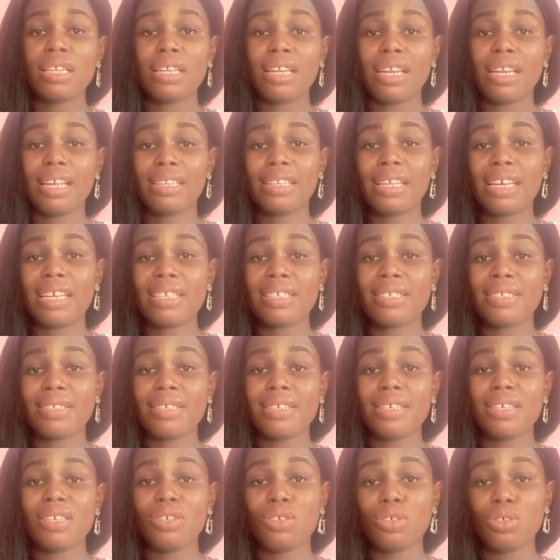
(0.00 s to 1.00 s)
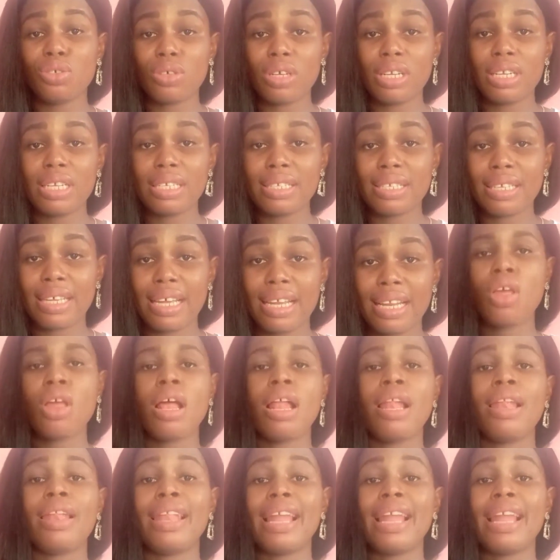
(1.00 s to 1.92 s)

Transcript: the letter C is usually silent.